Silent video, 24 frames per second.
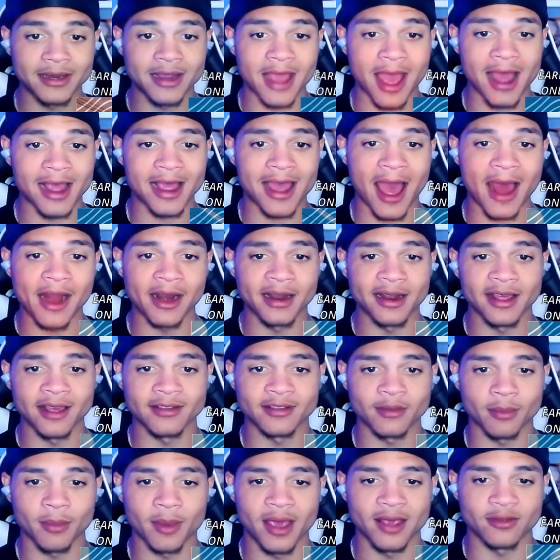Y'all gotta land
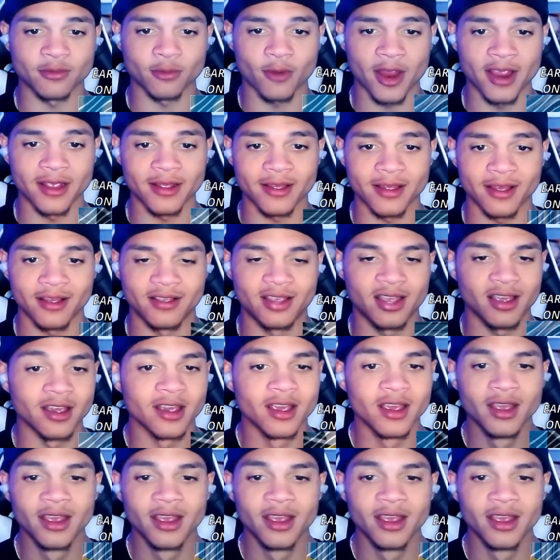some hits, right?